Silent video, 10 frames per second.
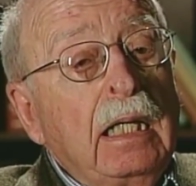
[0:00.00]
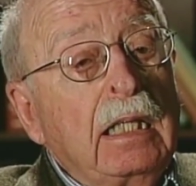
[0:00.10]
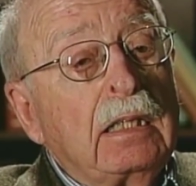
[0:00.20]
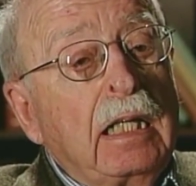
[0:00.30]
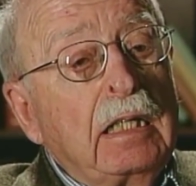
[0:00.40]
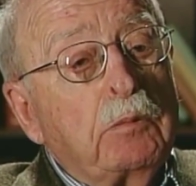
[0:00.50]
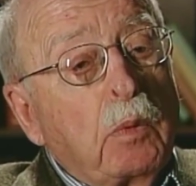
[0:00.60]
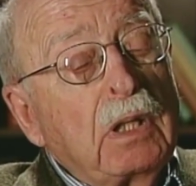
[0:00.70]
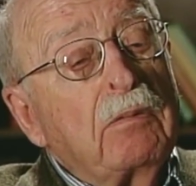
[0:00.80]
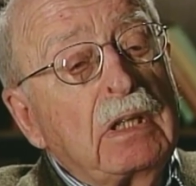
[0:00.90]
It's, it's
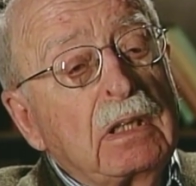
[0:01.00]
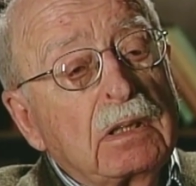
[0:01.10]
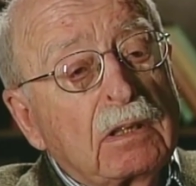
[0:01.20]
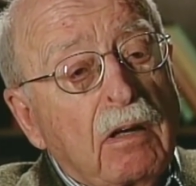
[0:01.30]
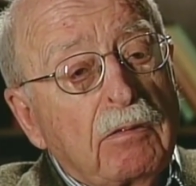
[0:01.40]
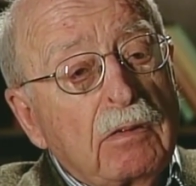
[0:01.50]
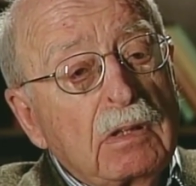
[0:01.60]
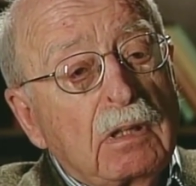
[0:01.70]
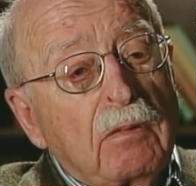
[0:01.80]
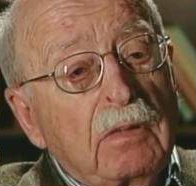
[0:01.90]
one of the
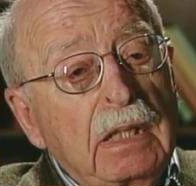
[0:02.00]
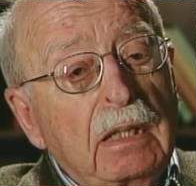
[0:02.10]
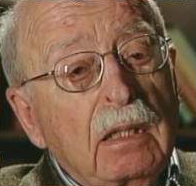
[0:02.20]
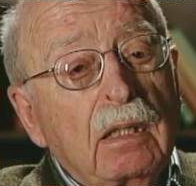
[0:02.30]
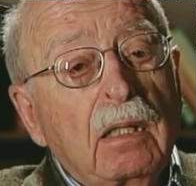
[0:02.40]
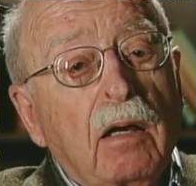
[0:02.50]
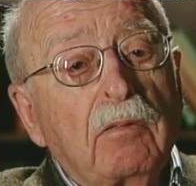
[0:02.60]
discoverers of the,